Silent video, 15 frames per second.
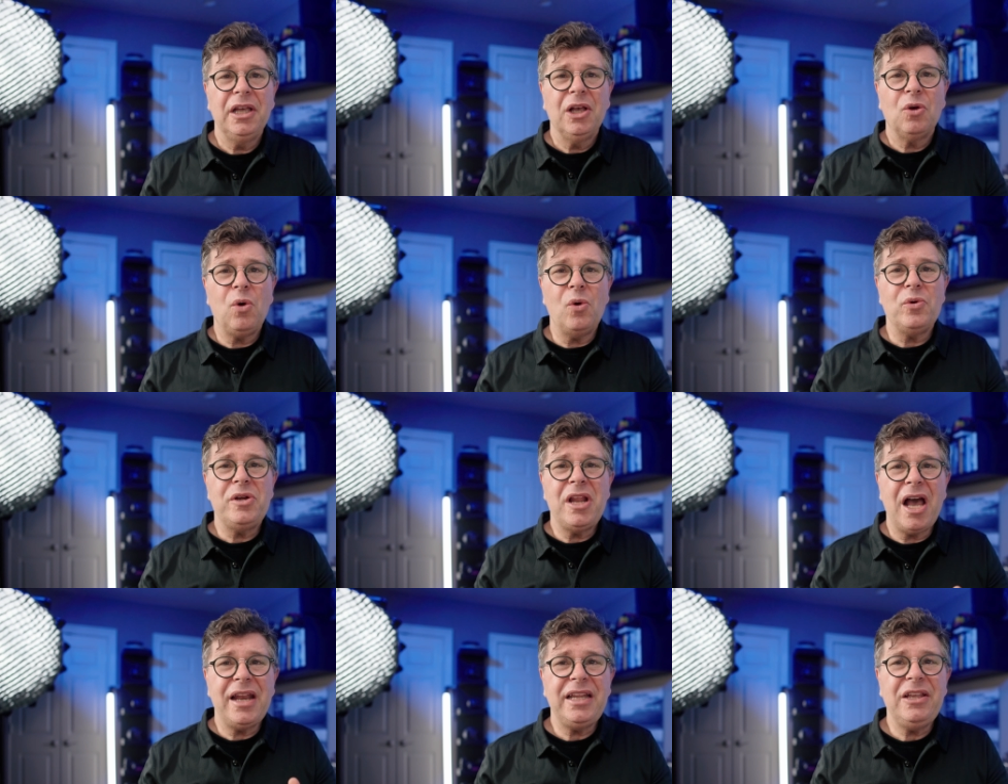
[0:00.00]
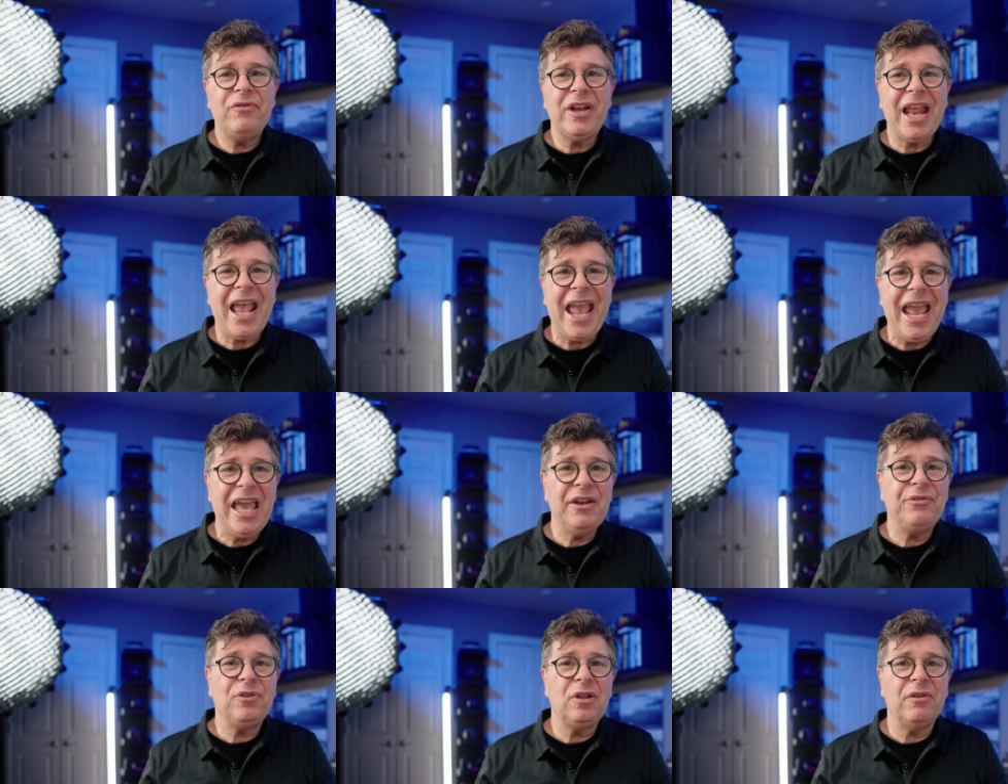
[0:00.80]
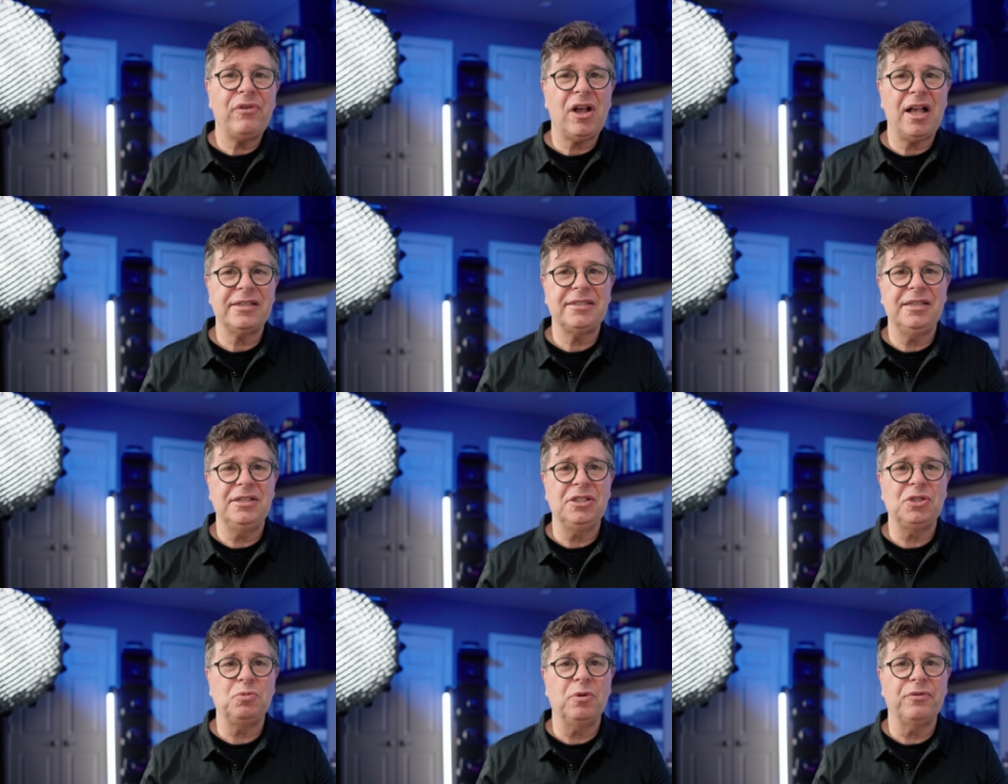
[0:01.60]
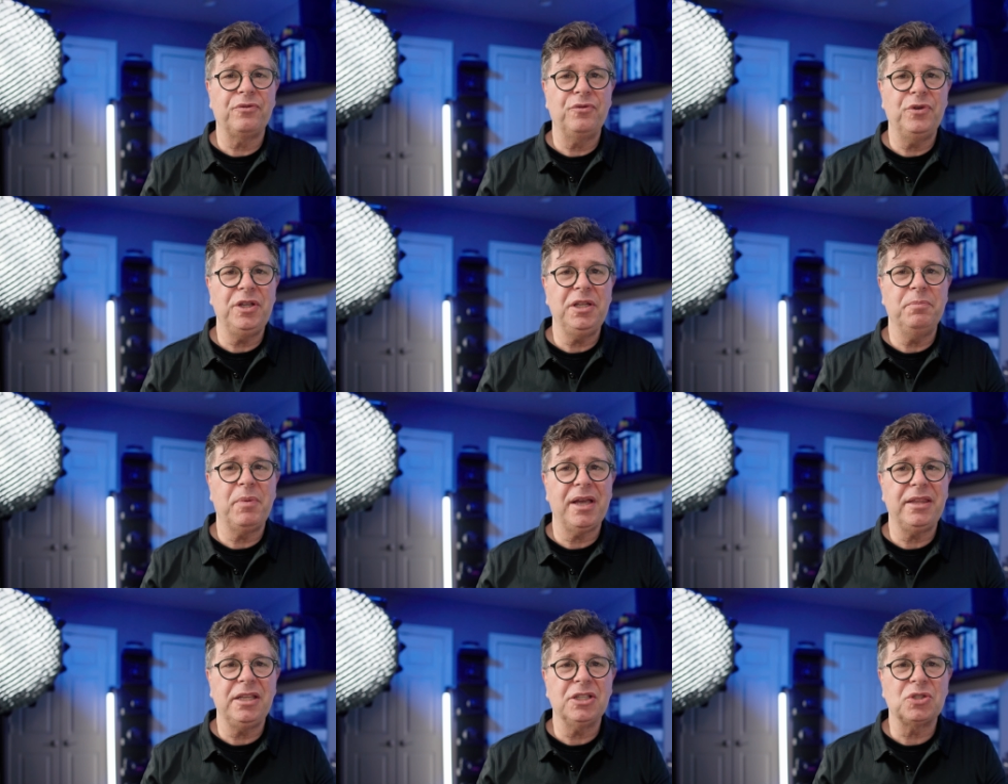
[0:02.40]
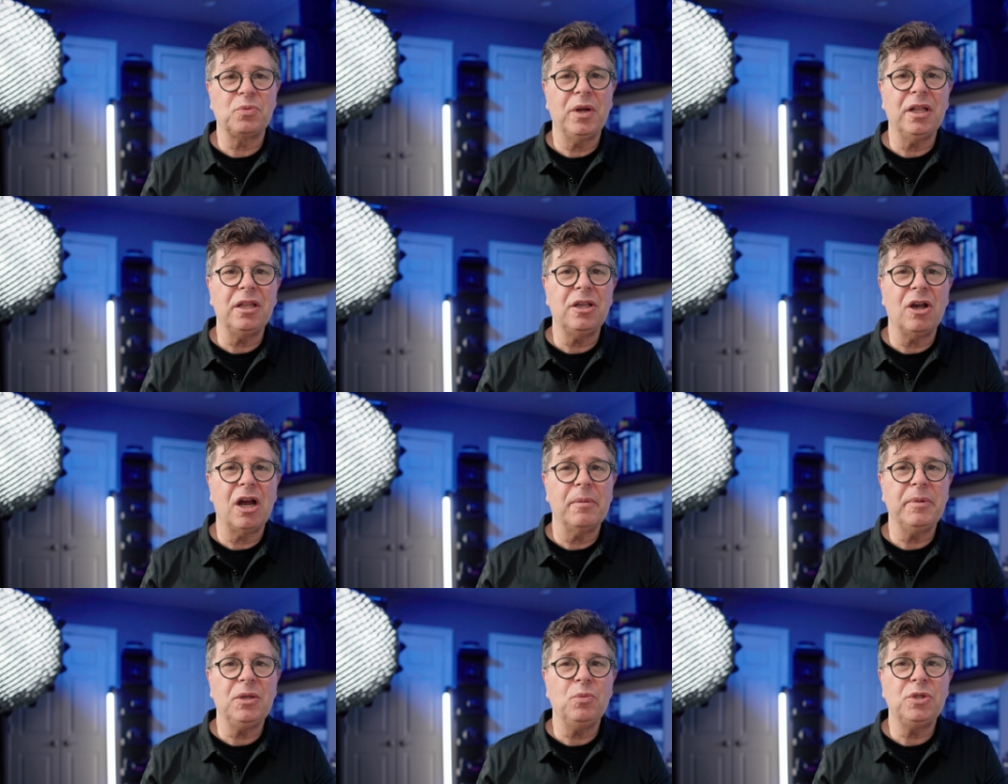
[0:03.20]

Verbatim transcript: quote, not even a handful of hostages were freed by the Israeli army,